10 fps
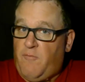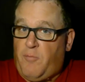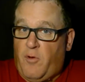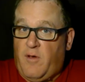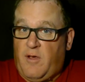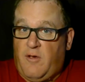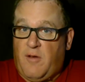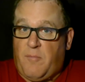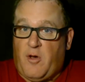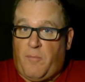you've put a
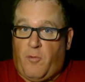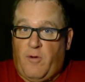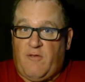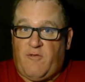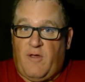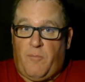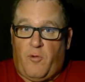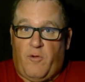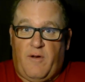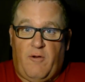good amount of points on the
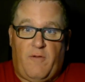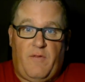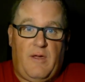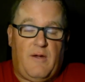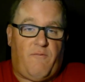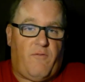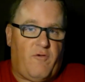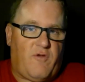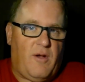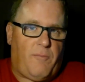board here in the
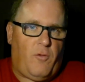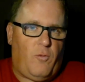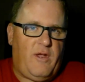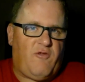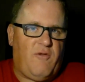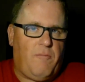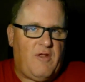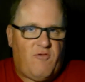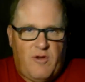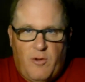first couple of weeks. You
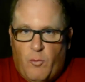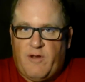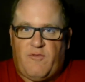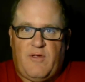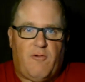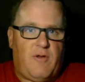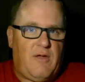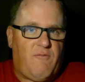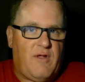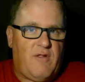mentioned you want to see your
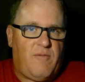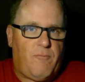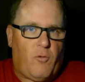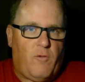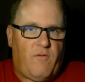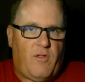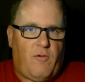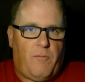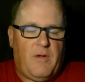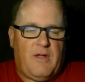defense improve a
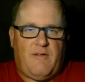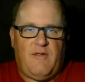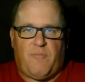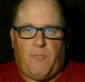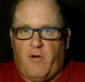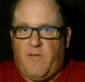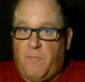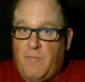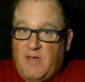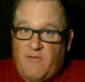little bit as part of
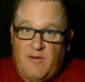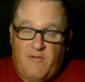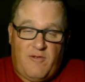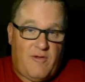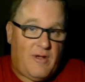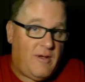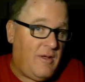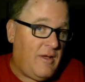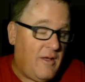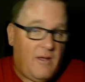the message.
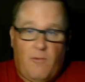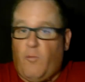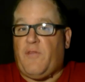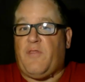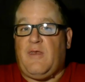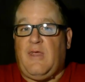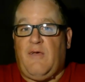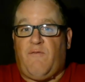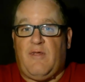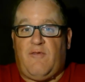With the
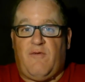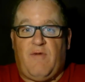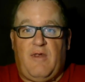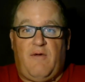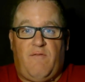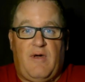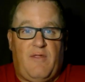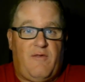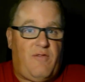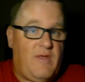defensive end of
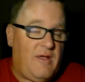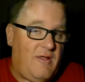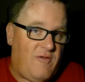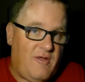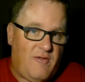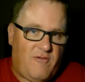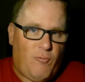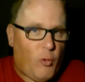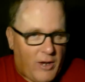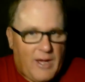the things
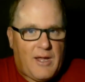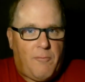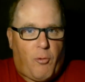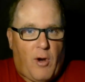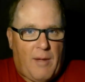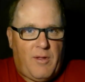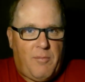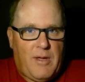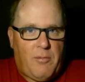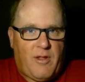is we're not going to
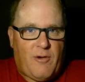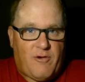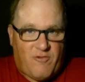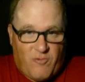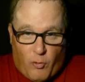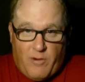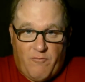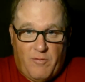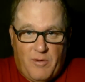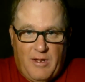probably be able to outscore
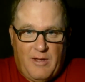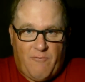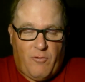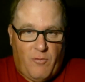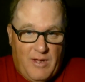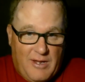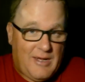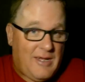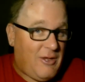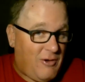everybody every
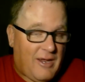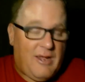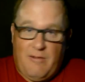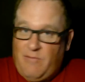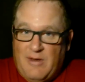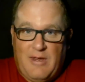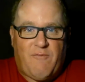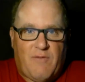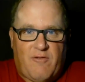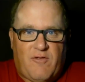week. The
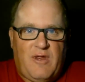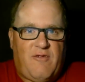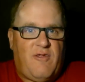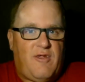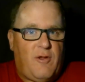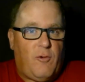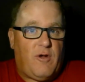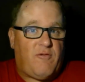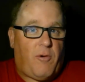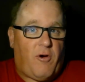defense needs to
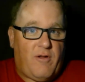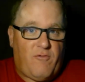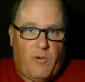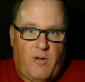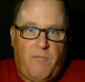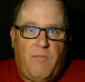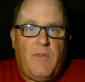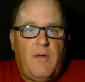do its part as well.